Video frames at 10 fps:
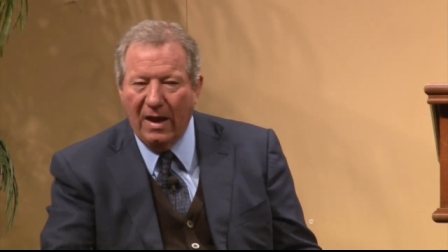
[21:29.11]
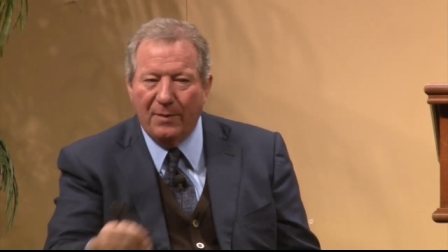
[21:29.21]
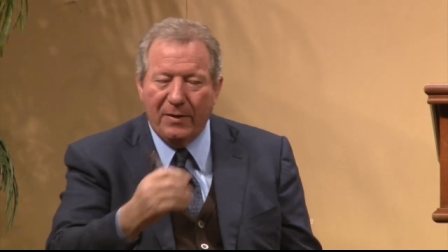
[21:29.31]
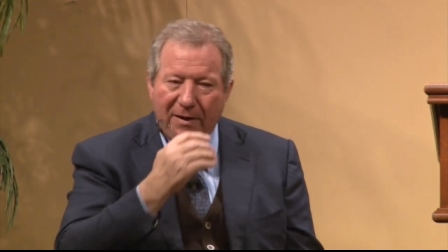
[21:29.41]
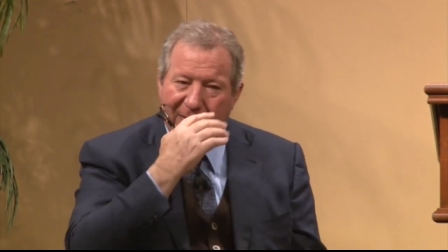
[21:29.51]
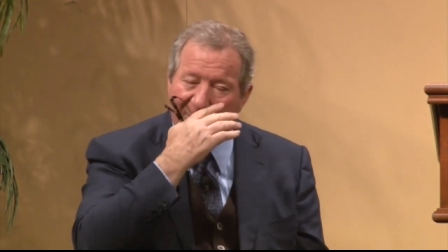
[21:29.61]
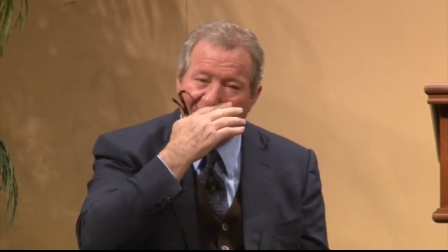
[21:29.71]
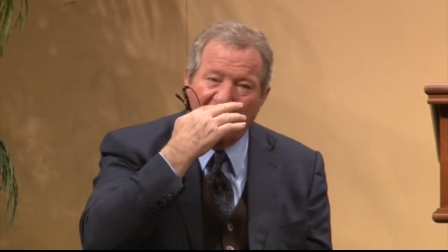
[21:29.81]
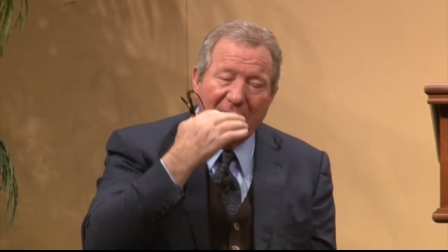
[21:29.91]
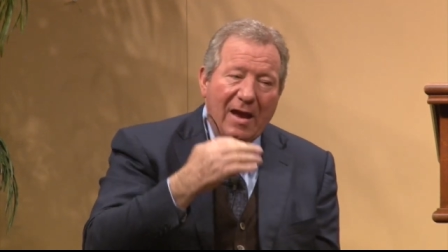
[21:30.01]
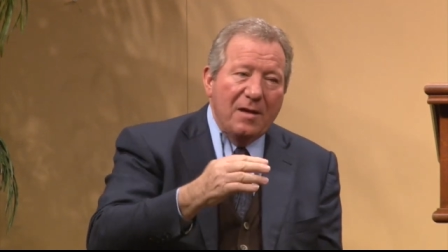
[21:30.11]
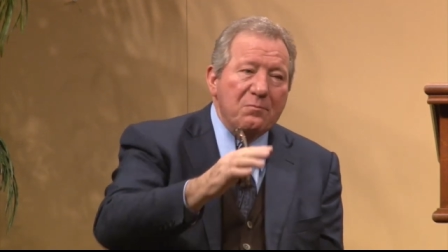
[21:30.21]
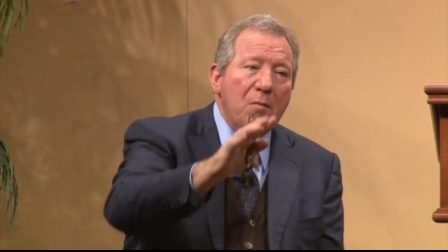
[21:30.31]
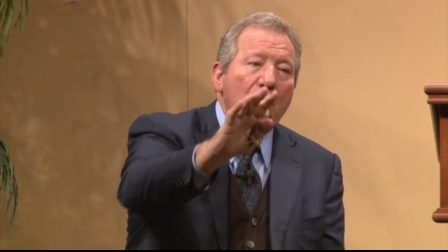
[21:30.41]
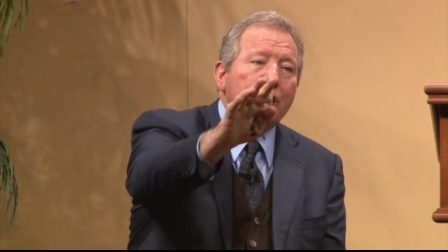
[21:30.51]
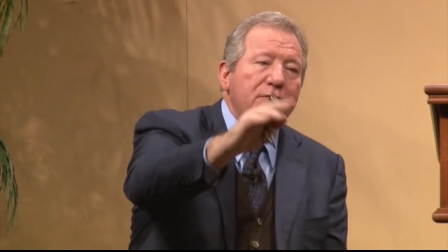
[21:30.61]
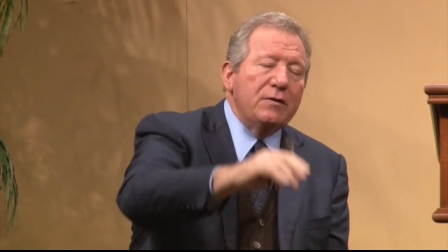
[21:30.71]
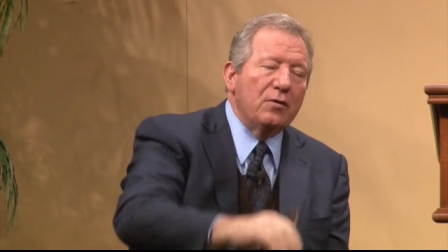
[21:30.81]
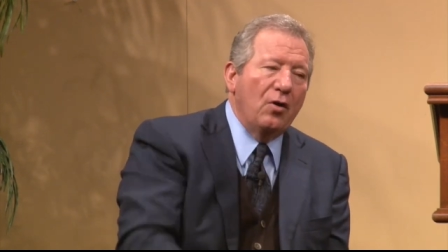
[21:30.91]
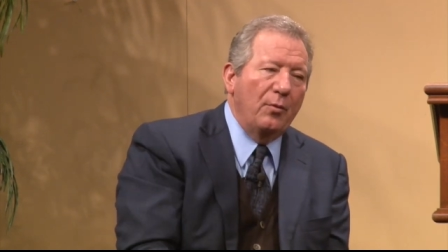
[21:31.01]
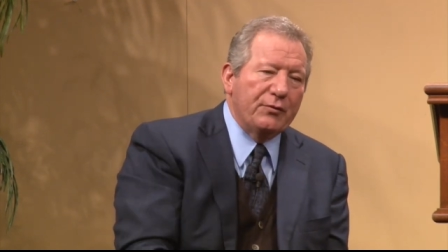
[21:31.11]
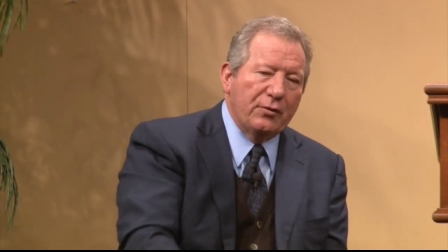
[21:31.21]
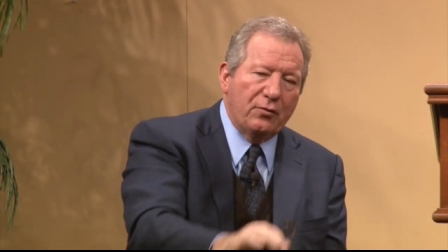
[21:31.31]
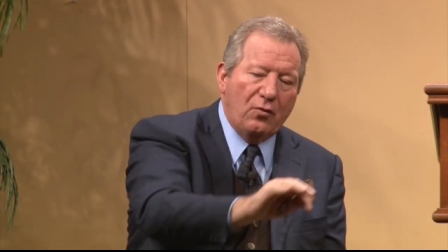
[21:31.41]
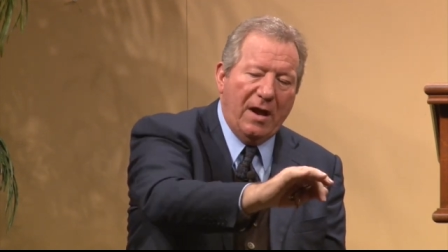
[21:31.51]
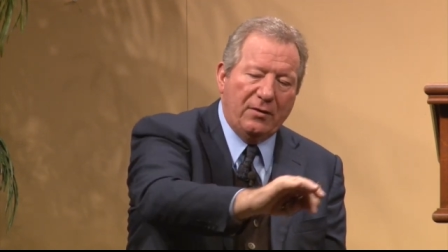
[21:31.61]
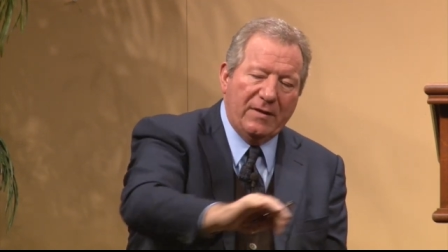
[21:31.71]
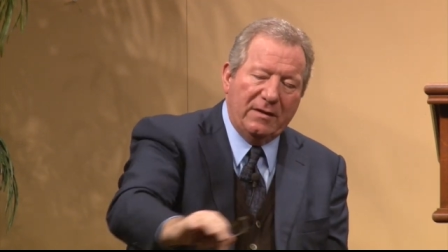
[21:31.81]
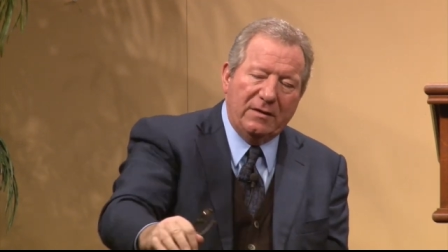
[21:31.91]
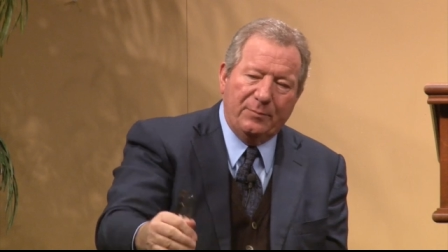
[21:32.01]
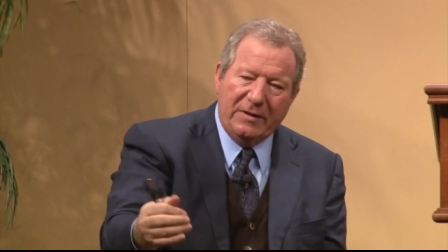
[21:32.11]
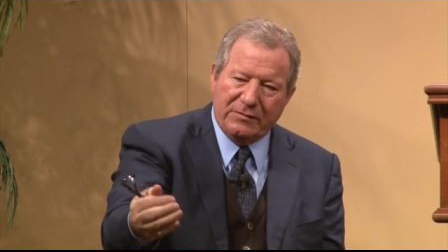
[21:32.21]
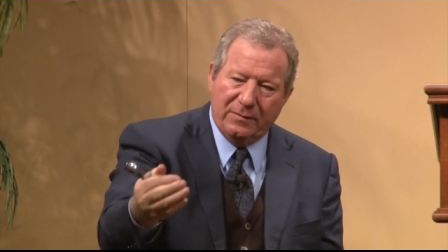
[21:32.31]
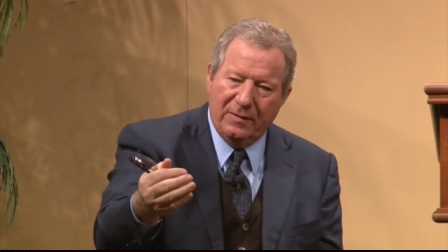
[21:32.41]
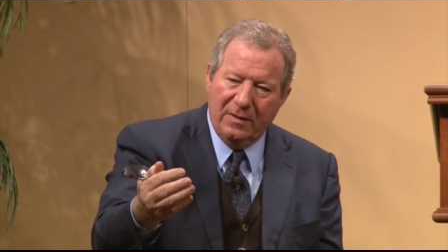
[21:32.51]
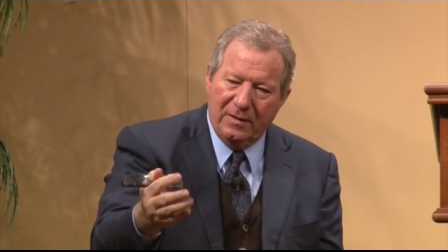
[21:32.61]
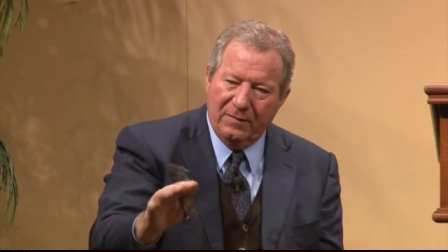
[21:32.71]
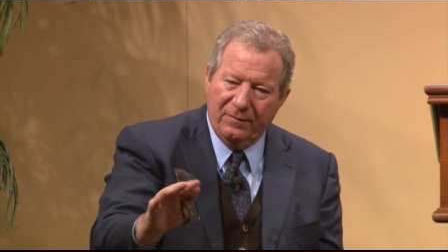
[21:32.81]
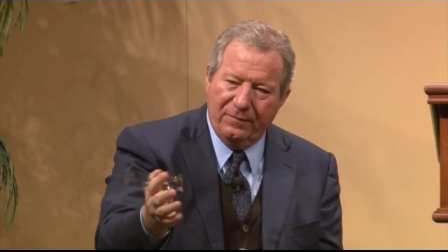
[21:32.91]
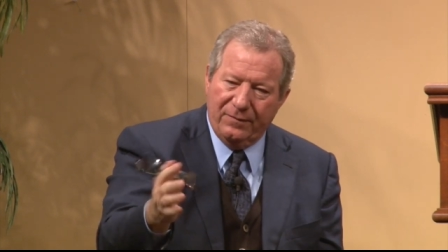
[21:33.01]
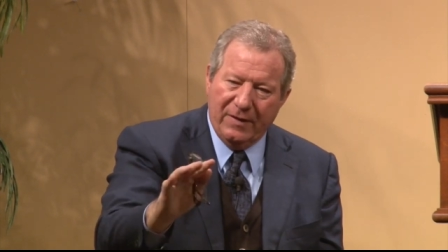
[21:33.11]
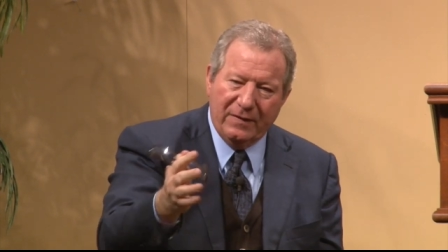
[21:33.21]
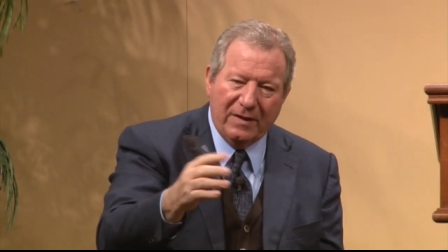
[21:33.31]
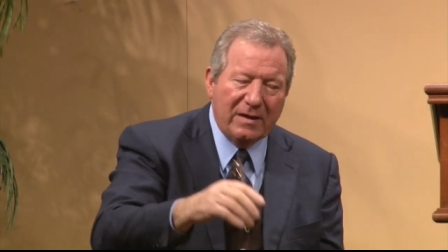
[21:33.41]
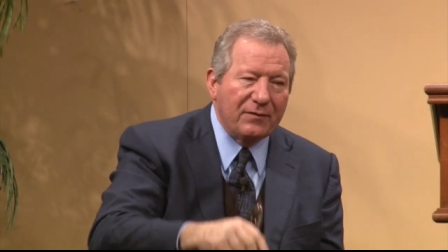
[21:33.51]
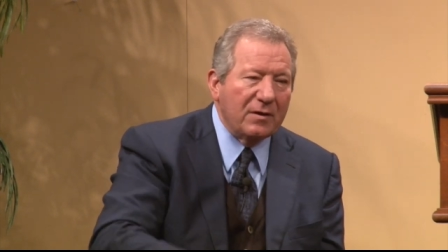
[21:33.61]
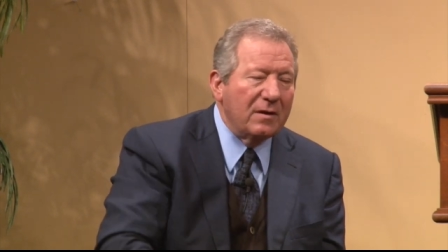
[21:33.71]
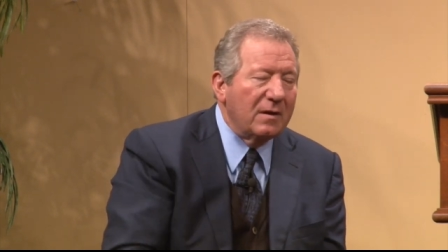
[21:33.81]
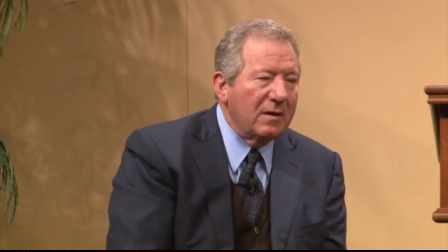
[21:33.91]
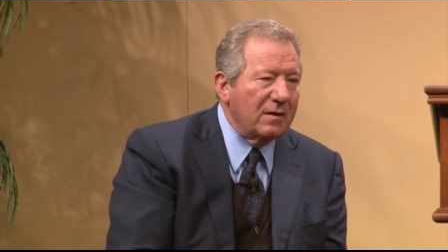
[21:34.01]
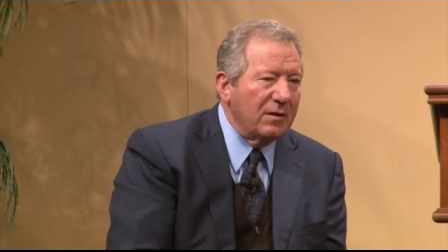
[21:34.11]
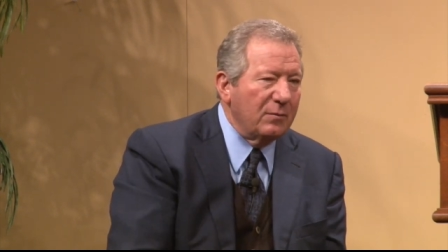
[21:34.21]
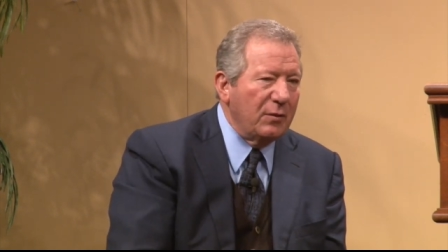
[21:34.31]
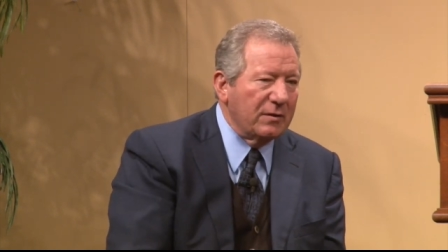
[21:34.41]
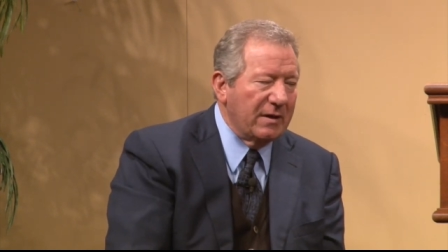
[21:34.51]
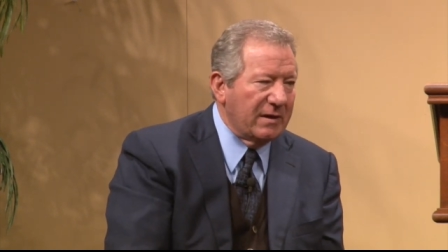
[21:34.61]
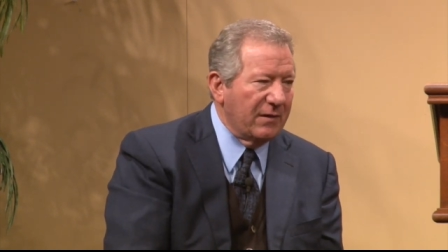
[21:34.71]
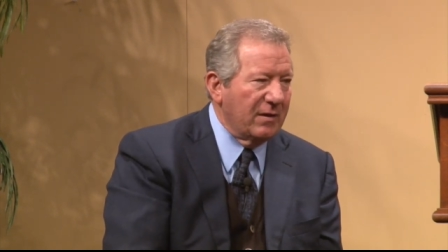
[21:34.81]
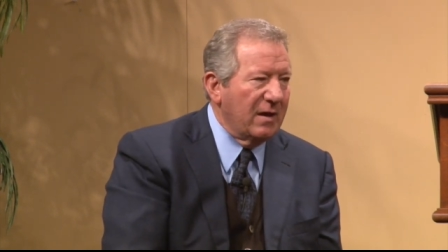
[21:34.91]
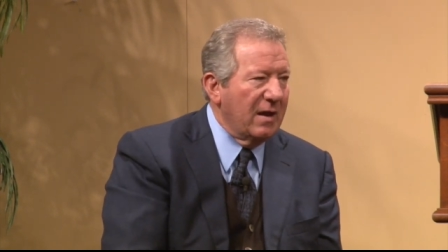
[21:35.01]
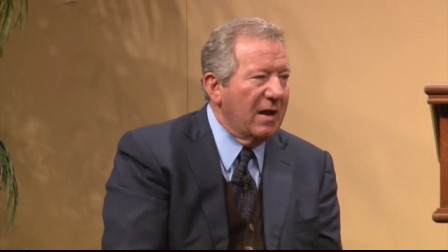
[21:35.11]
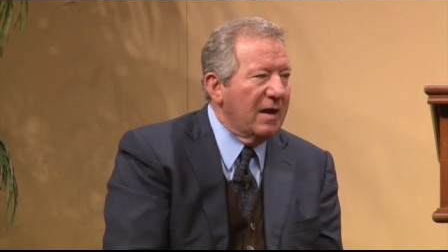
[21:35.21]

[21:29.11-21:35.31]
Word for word: I pick it up. And most funeral homes are going to write on that little piece of thing they give you, the little bulletin they give you.